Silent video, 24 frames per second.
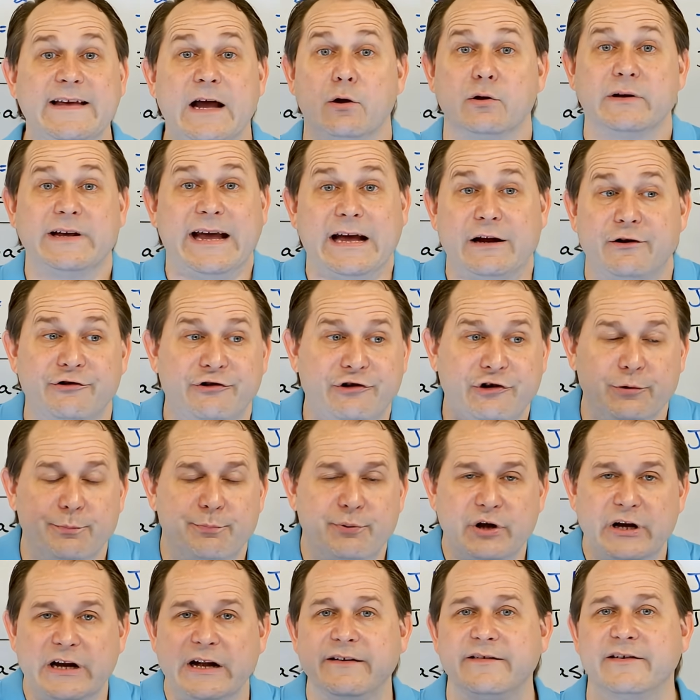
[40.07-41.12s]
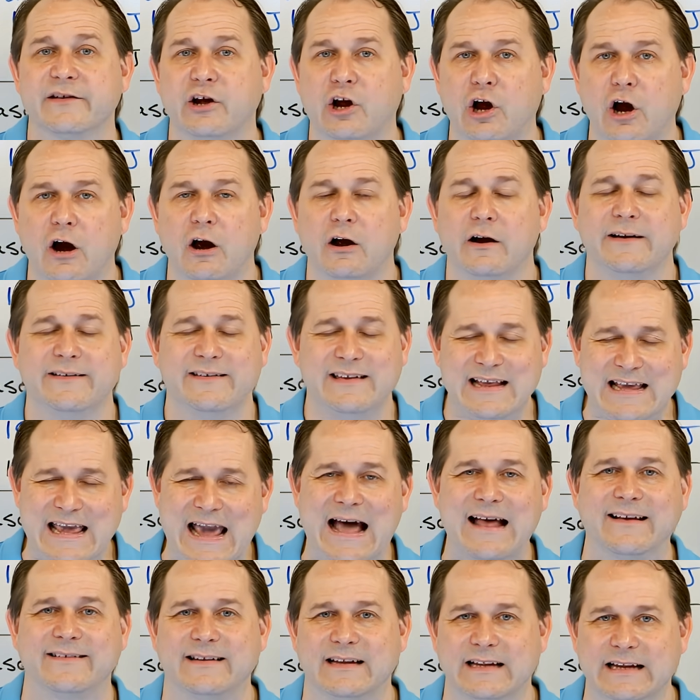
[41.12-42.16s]
the only energy you put into the car is the
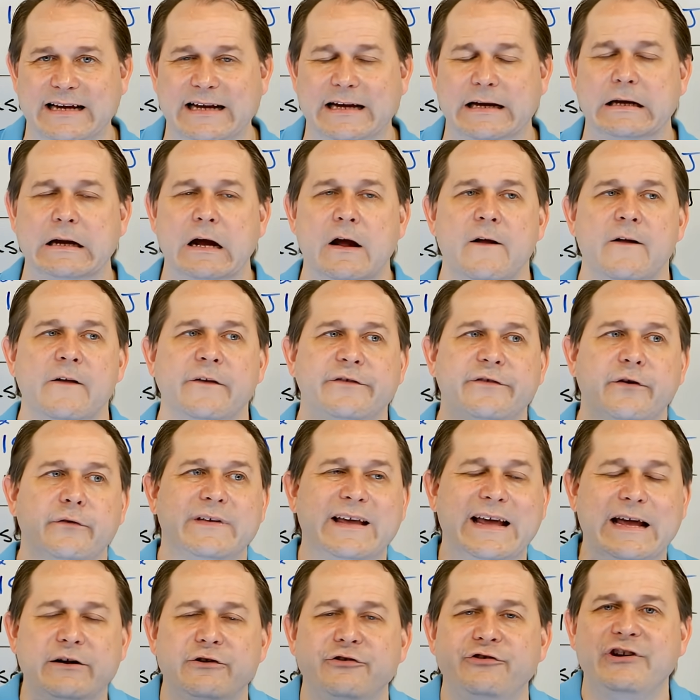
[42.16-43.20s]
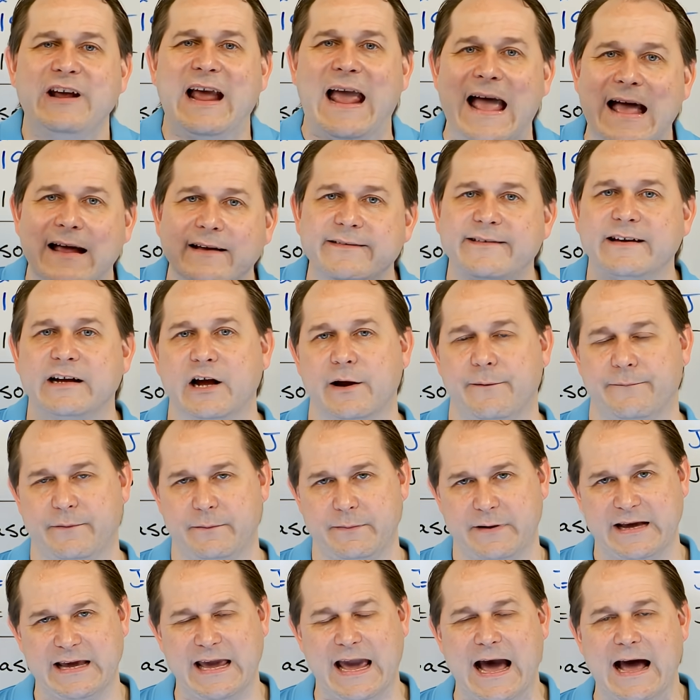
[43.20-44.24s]
gasoline. So the energy has to come from
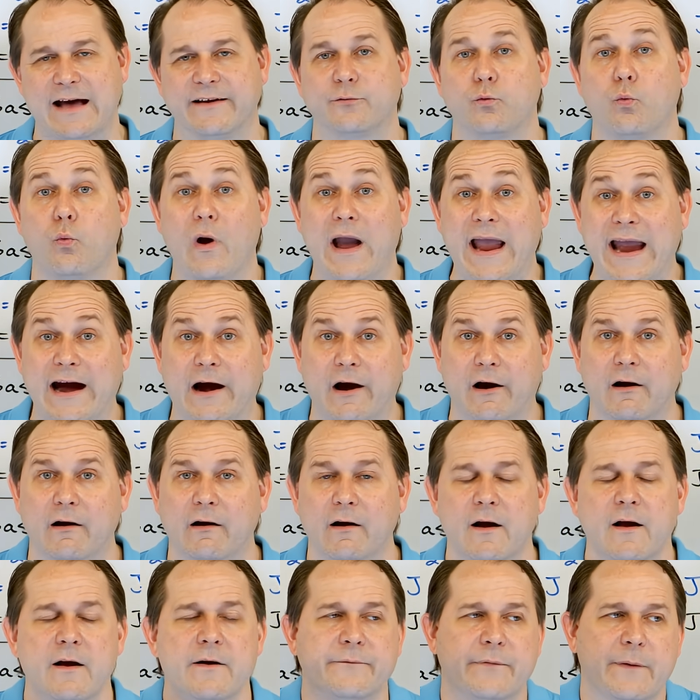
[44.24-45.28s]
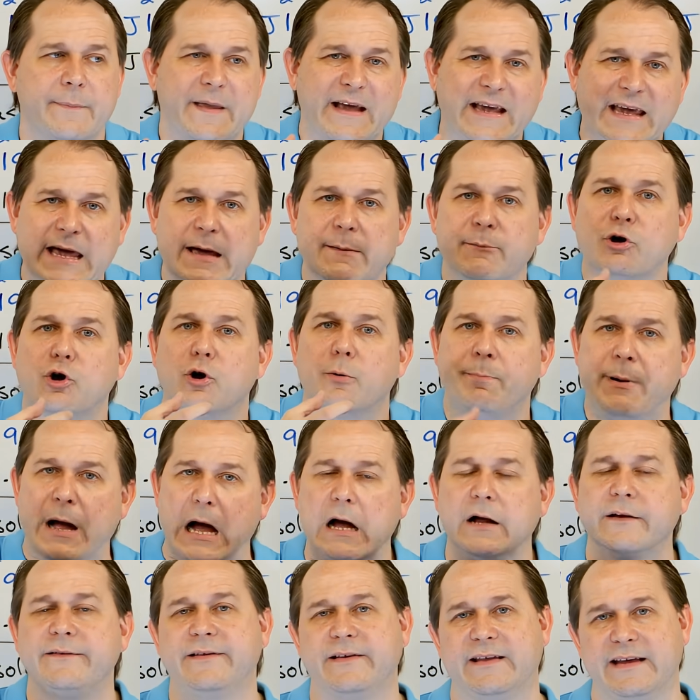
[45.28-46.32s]
the gas. Where? From the chemical
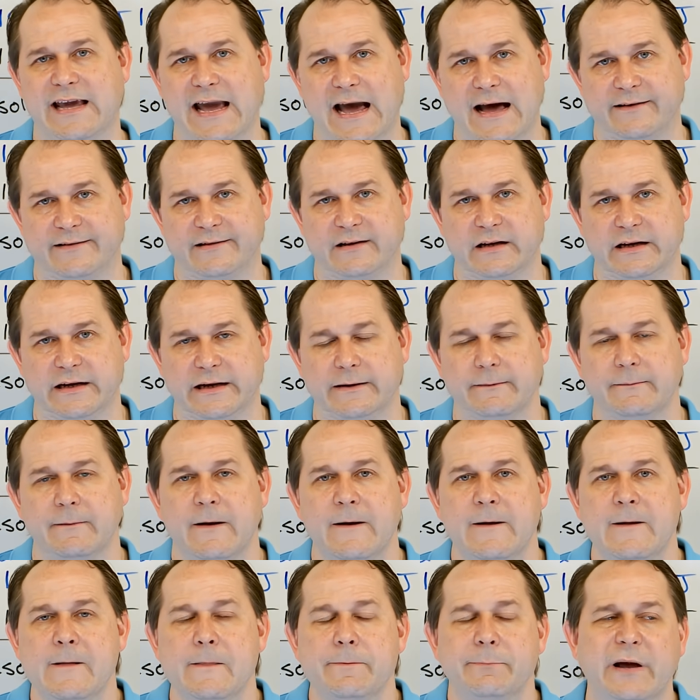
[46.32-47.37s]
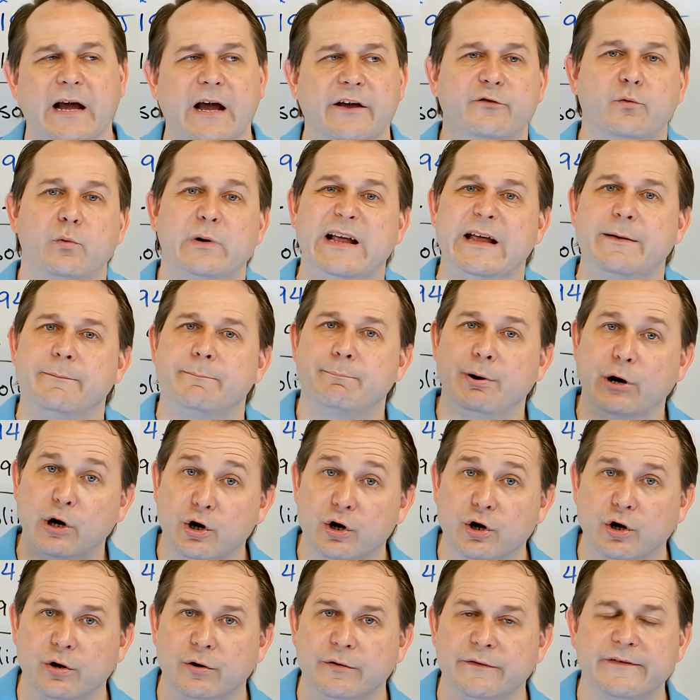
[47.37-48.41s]
bonds of the gasoline. Because when it
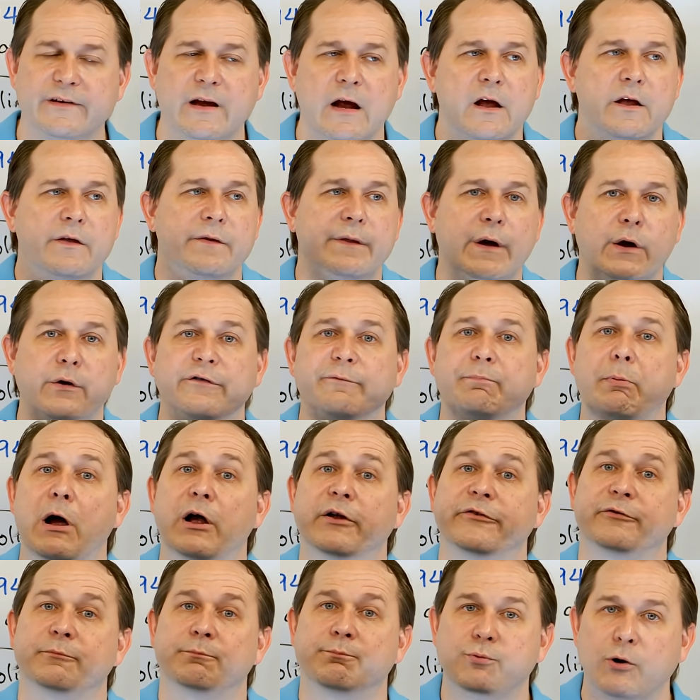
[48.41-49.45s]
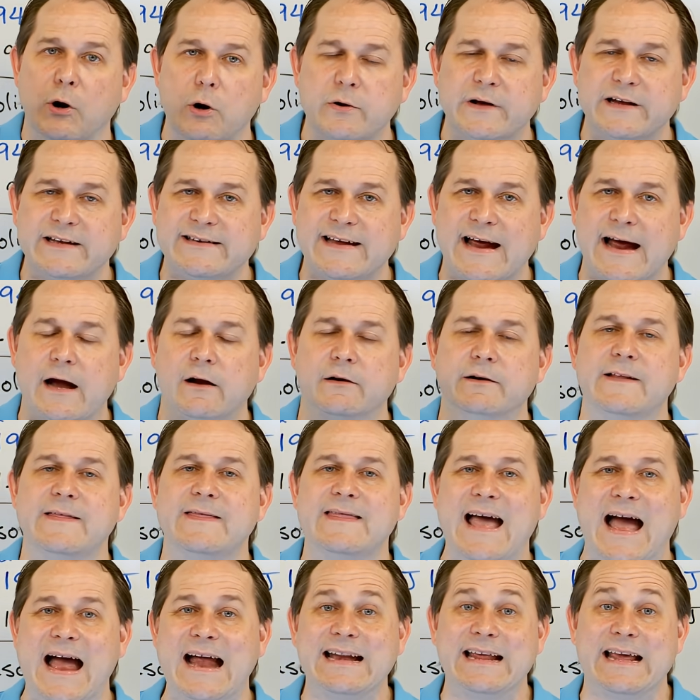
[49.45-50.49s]
burns, those bonds are broken down
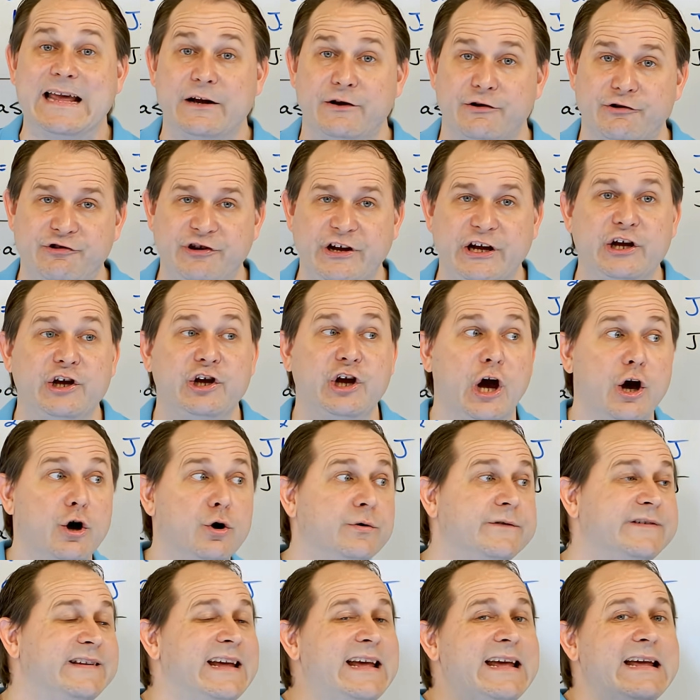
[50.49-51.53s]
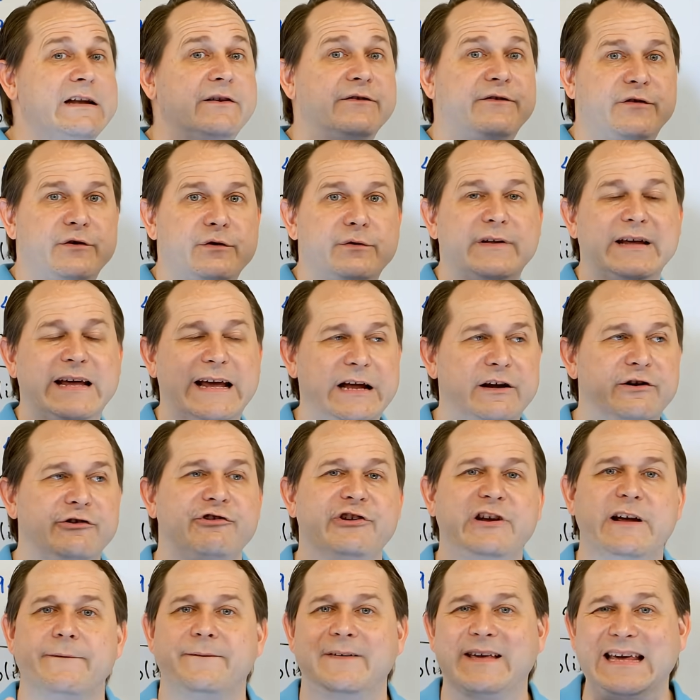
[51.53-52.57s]
and that energy goes into the
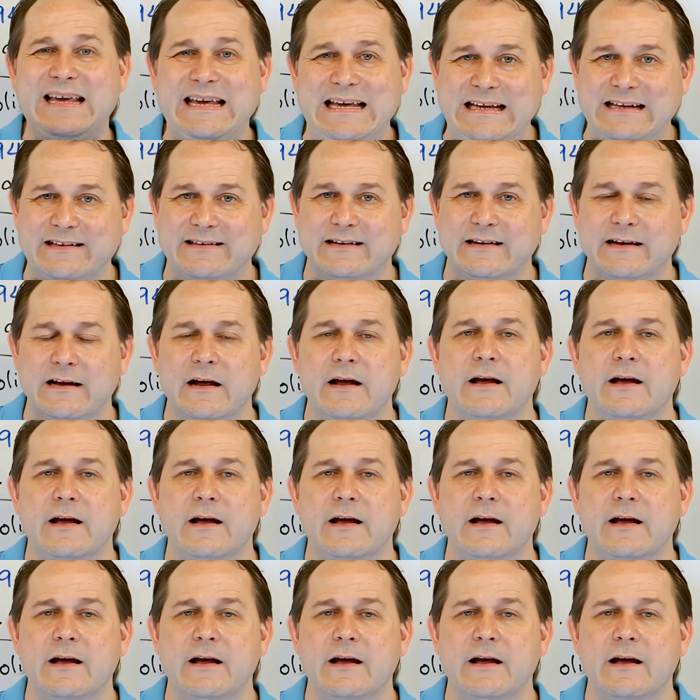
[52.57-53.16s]
energy of heat